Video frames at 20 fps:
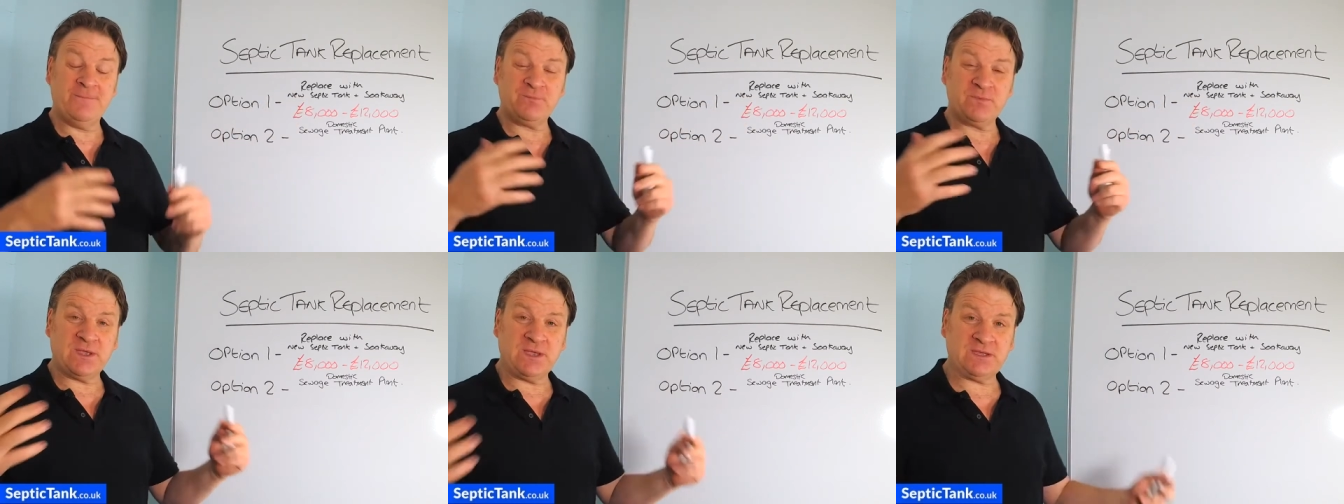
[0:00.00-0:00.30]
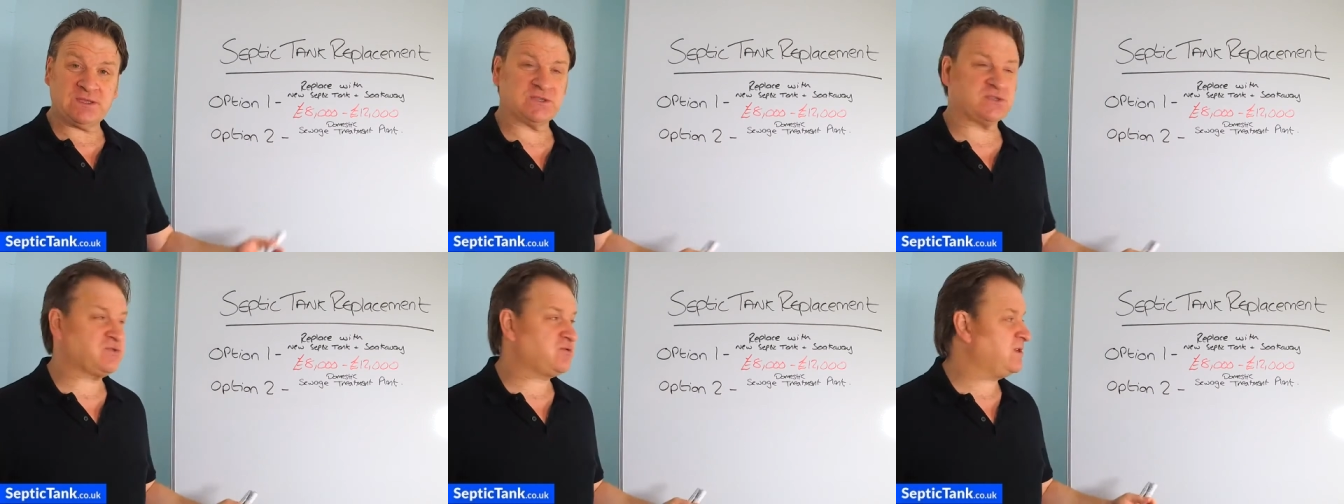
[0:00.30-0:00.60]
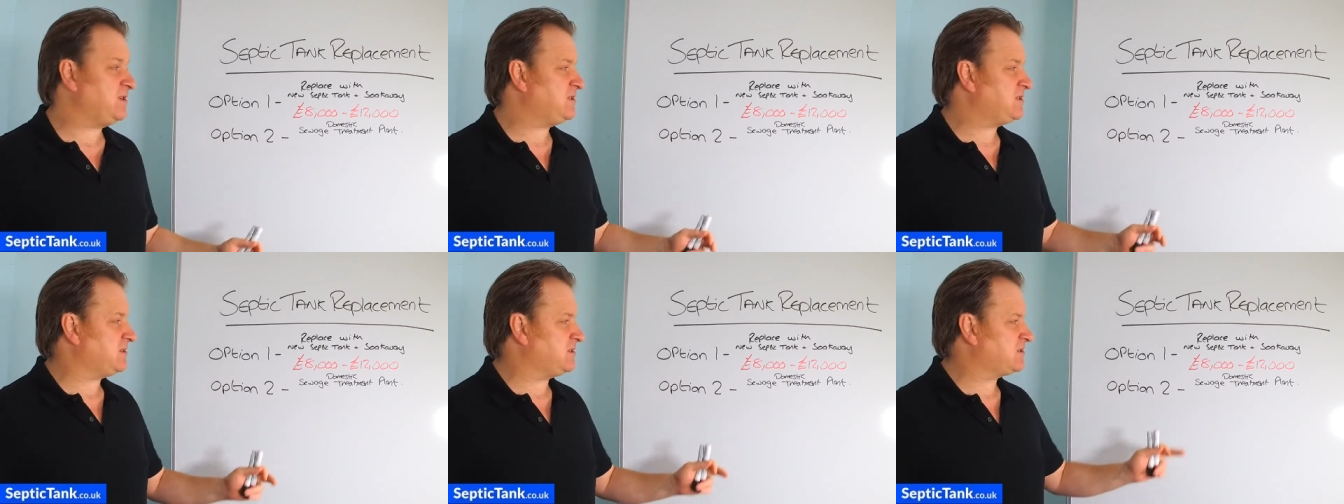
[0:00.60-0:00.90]
it's
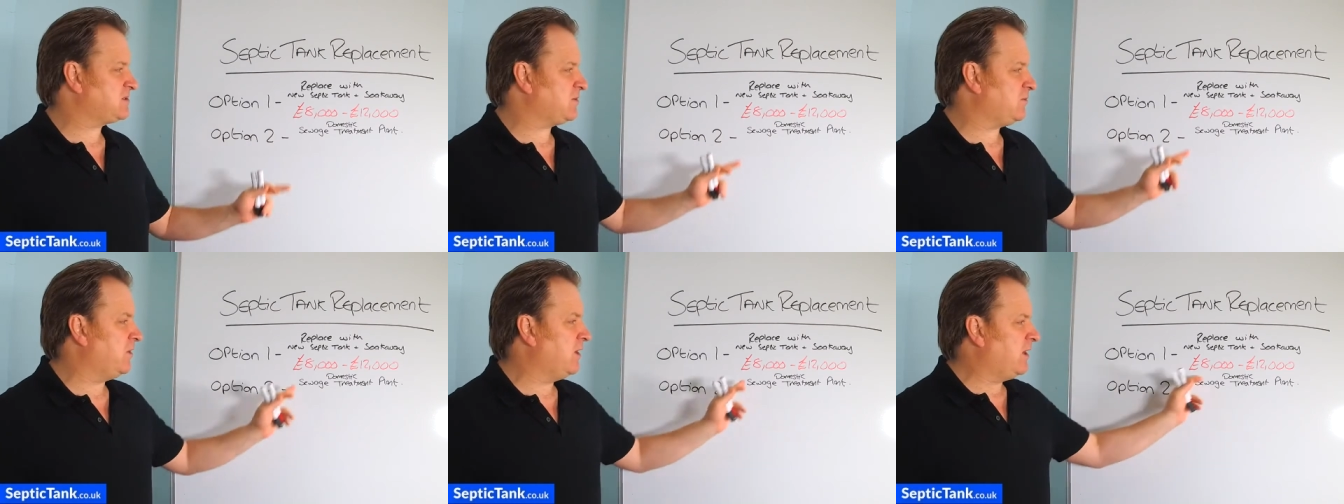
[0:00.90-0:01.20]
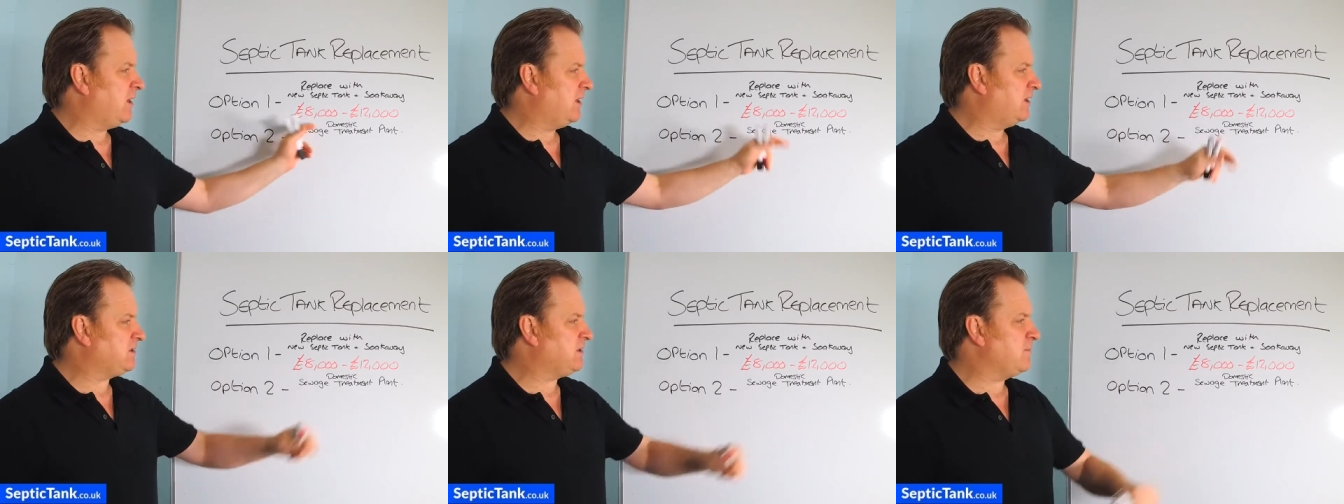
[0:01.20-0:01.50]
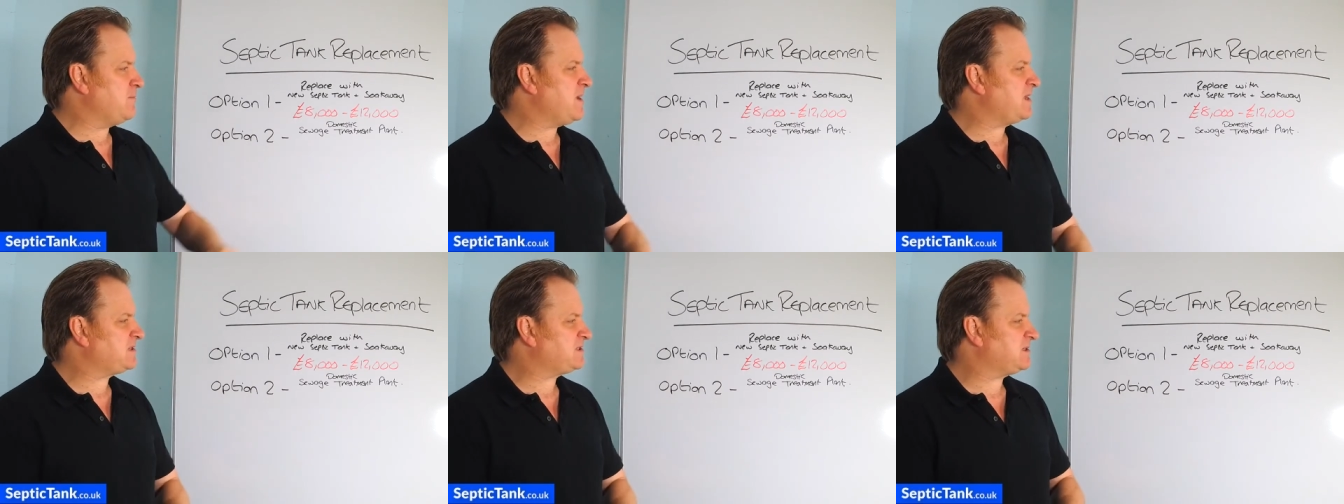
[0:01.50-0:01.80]
treated so a
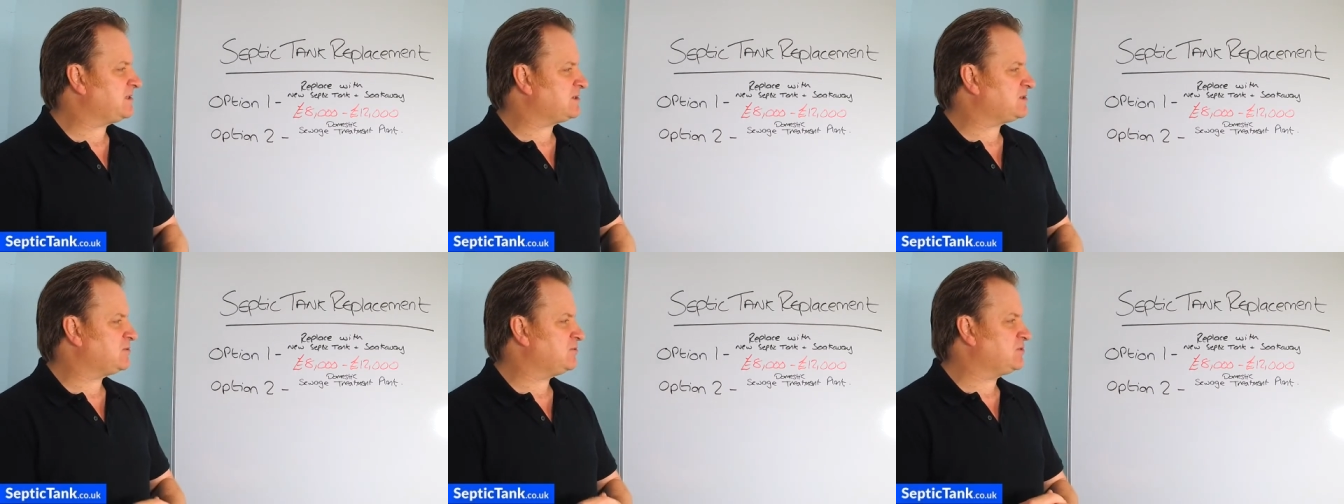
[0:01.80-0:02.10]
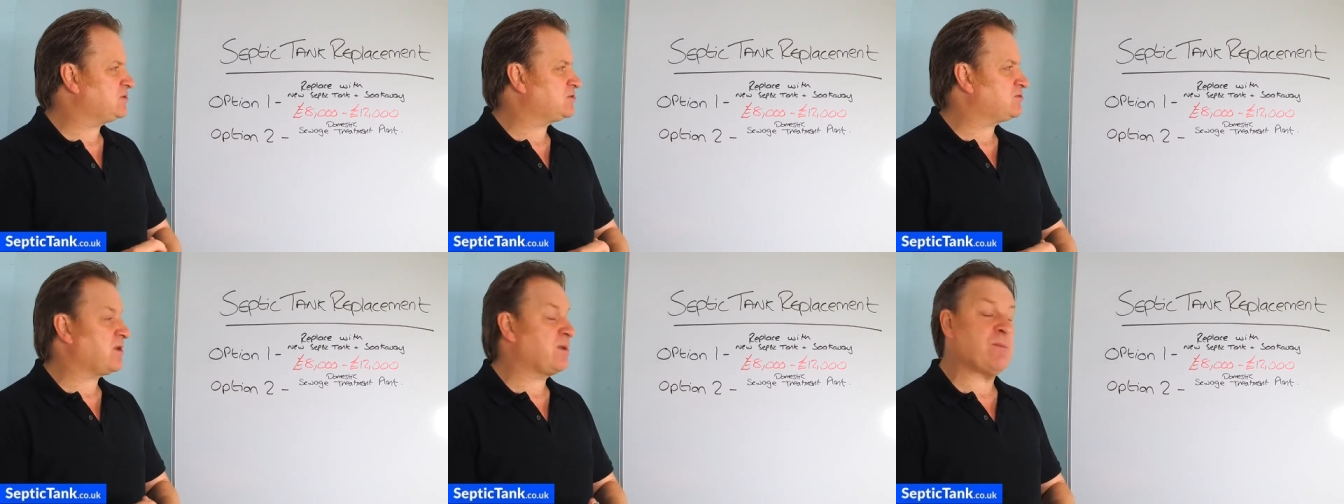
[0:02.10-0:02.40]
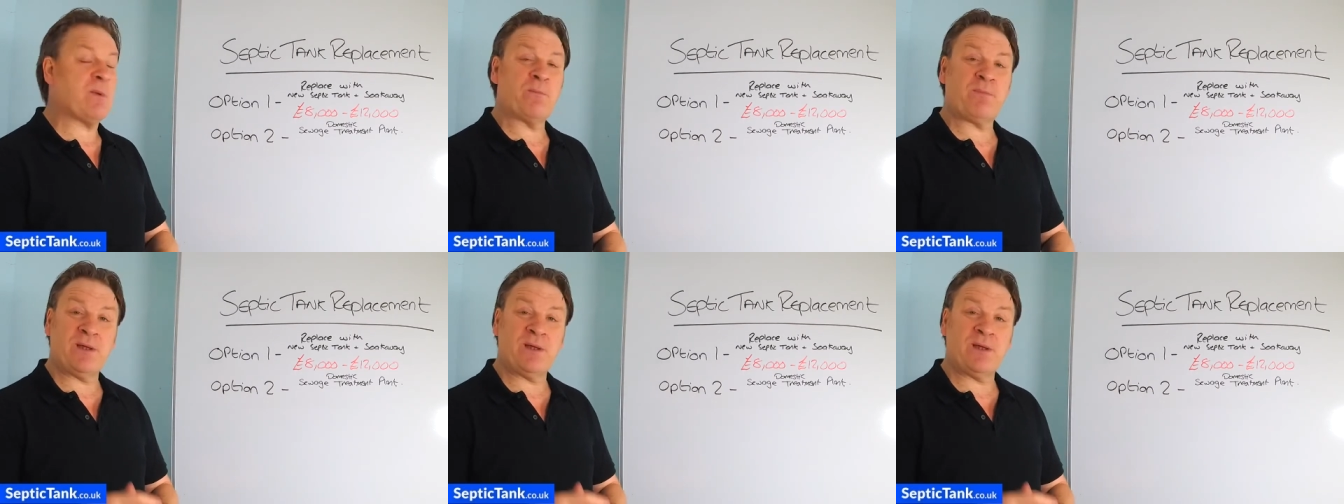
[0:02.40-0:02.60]
domestic sewage treatment